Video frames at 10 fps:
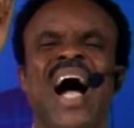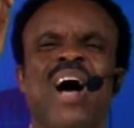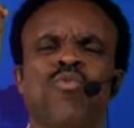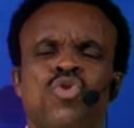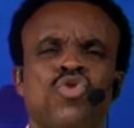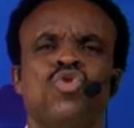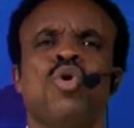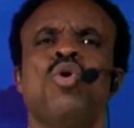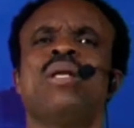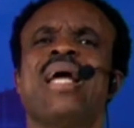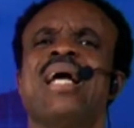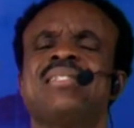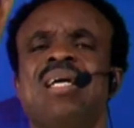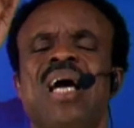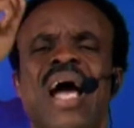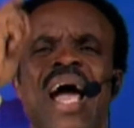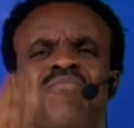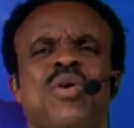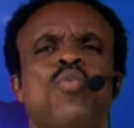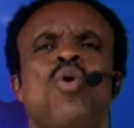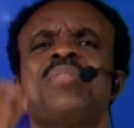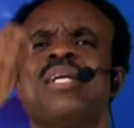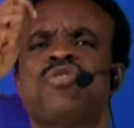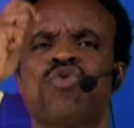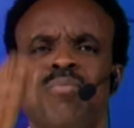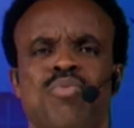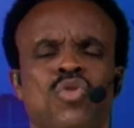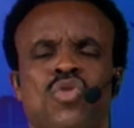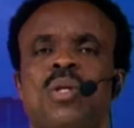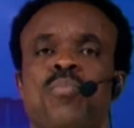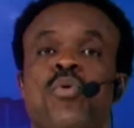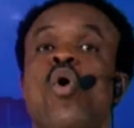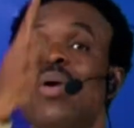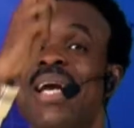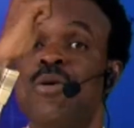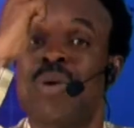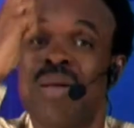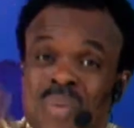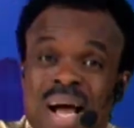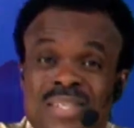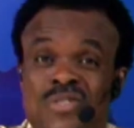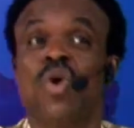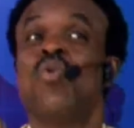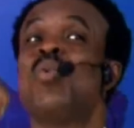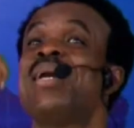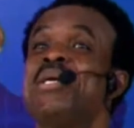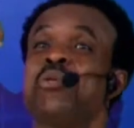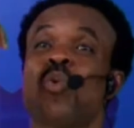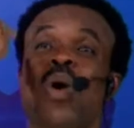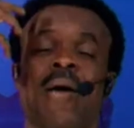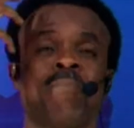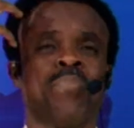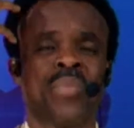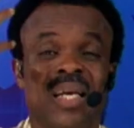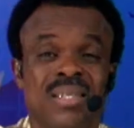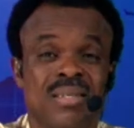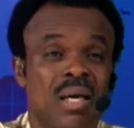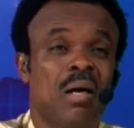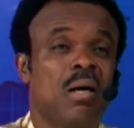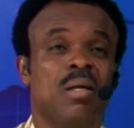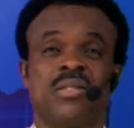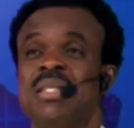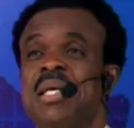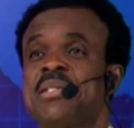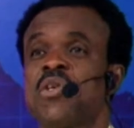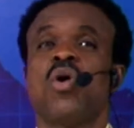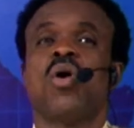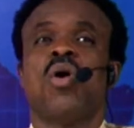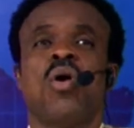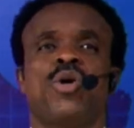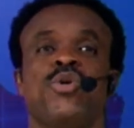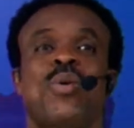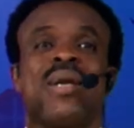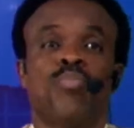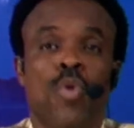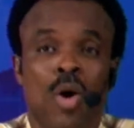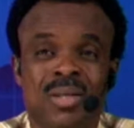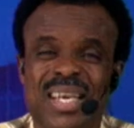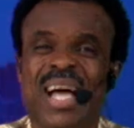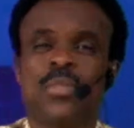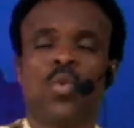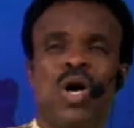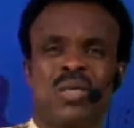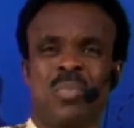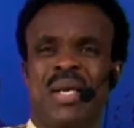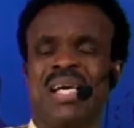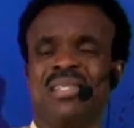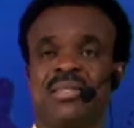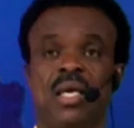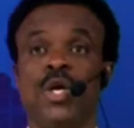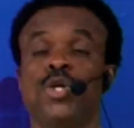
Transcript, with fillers: I want to know that everyone that tramples on the poor, whether you're a pastor, whether you are a, a, a senator, or you are a boss at the workplace,